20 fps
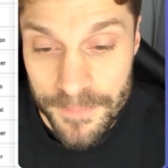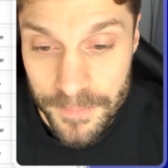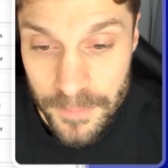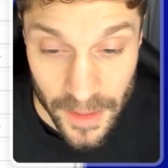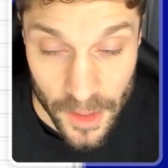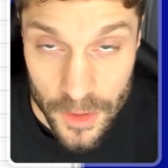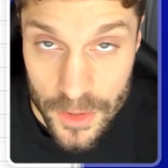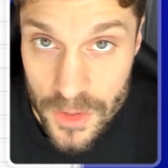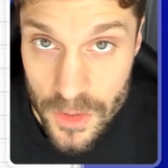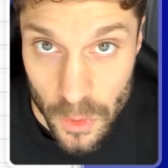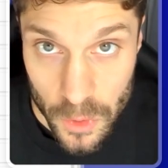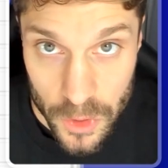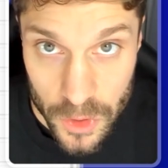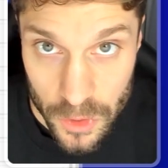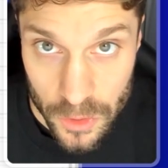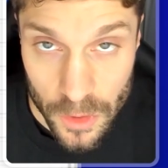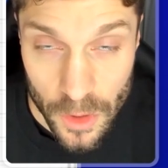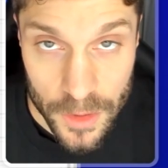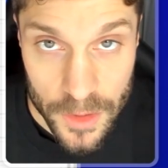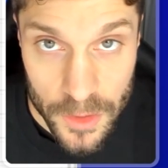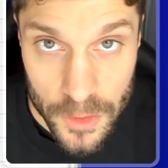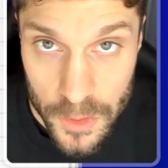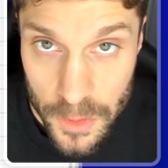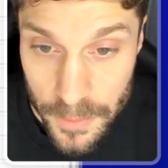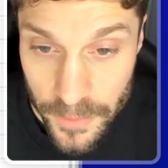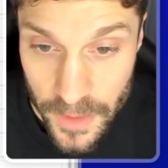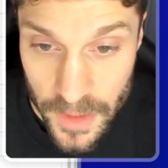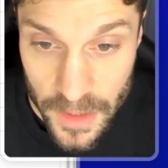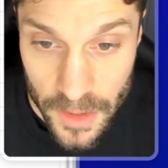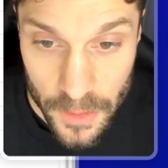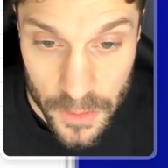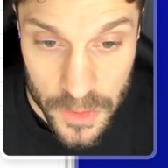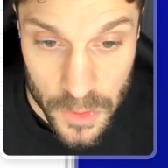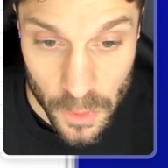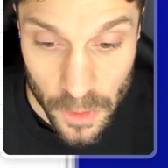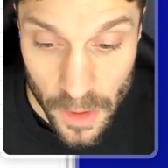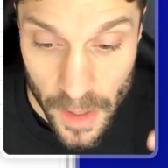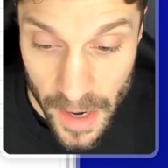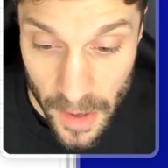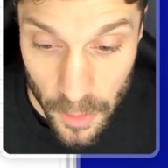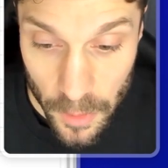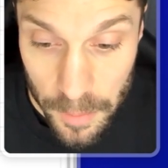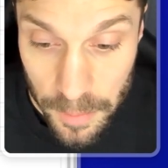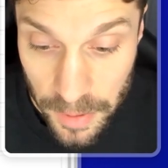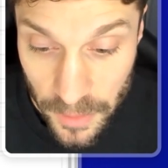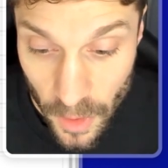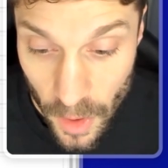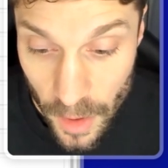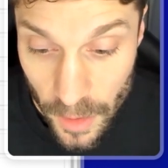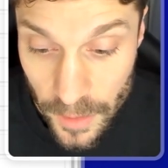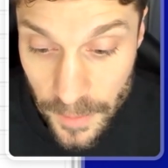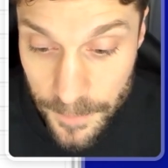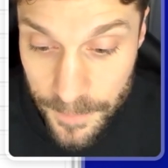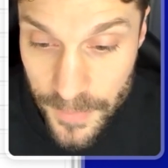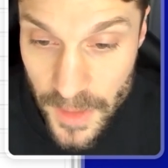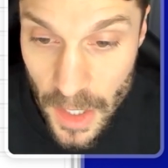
again, our social, our YouTube videos, or our blog.